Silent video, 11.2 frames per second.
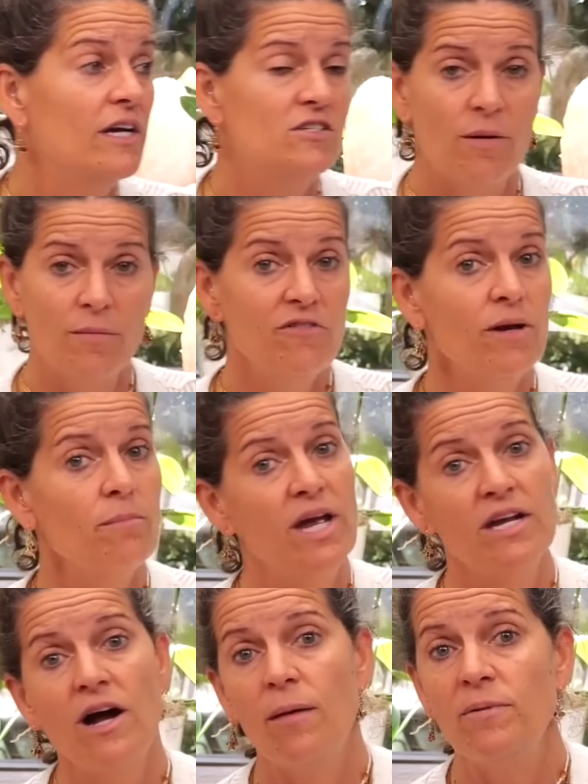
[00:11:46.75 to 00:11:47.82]
some of it
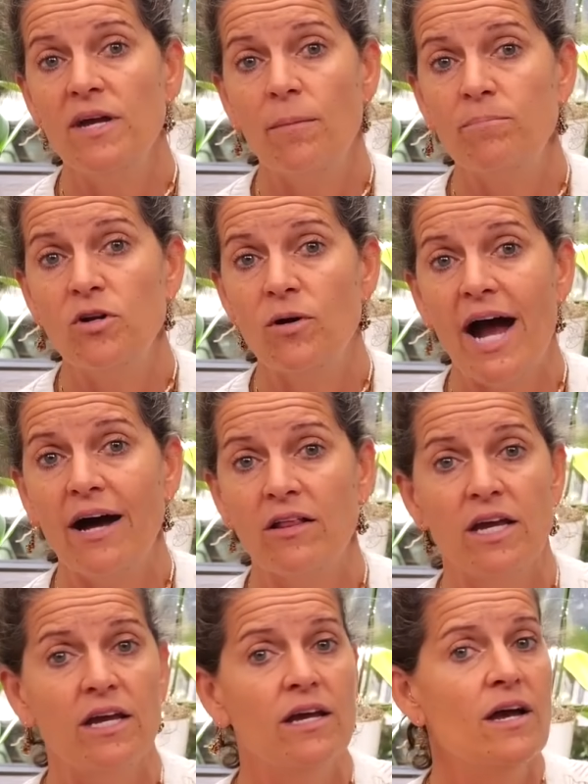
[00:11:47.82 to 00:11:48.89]
may not be up your
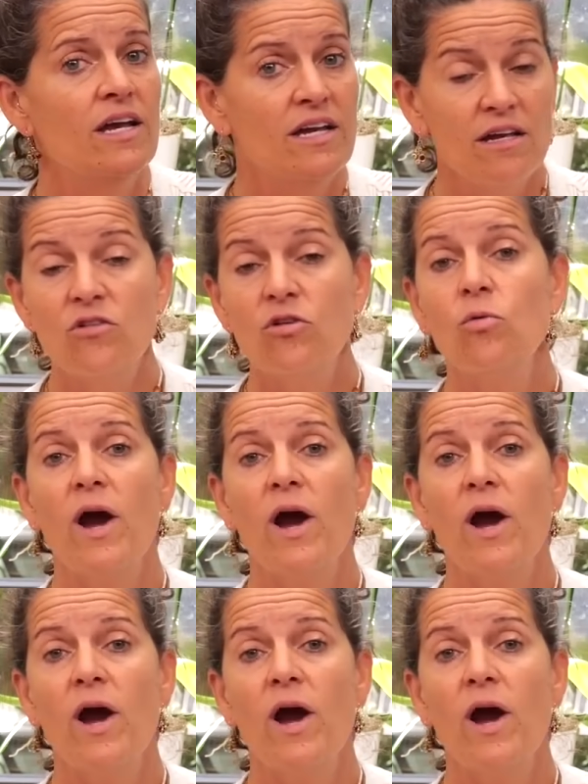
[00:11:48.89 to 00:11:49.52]
alley. Either